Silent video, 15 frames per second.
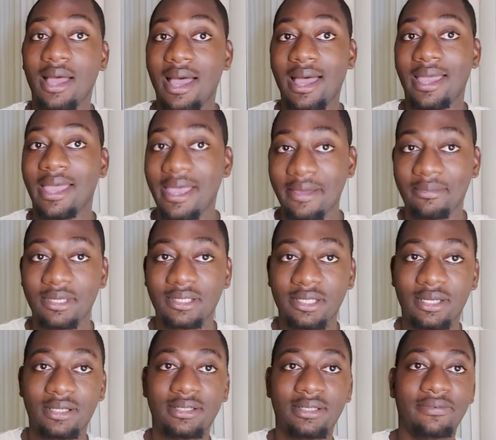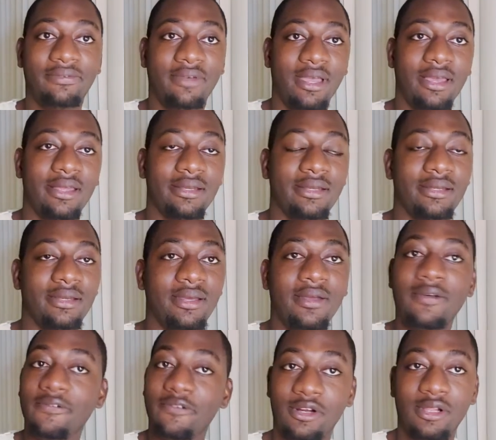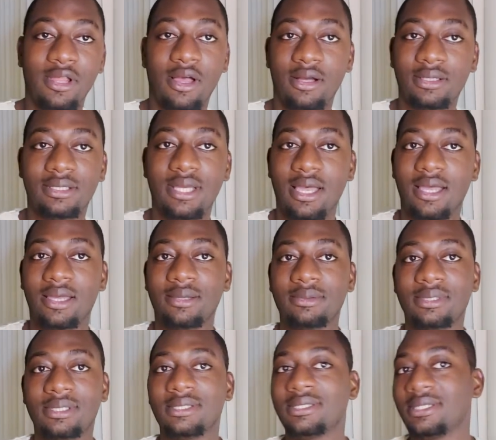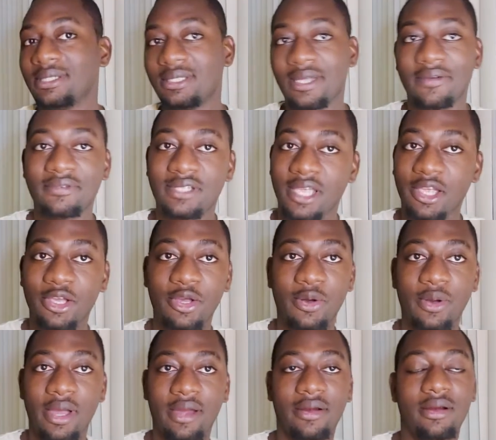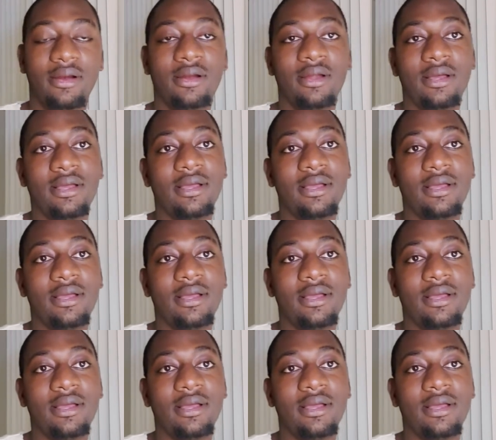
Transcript: I am a Chelsea fan for a long time, since the Shevchenko era.